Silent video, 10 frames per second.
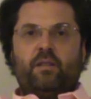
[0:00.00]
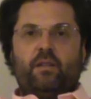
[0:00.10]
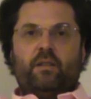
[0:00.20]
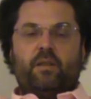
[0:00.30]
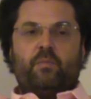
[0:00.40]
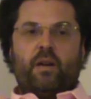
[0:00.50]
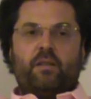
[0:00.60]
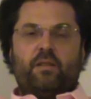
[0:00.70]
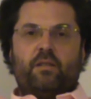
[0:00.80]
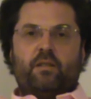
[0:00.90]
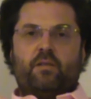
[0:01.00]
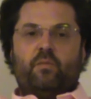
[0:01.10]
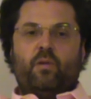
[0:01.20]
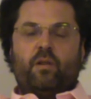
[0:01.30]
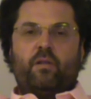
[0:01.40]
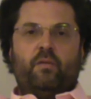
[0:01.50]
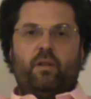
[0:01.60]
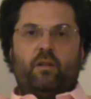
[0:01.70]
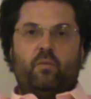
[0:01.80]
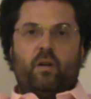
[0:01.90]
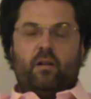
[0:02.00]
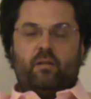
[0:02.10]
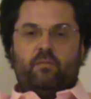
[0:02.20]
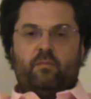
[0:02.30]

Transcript: that these practices work very well.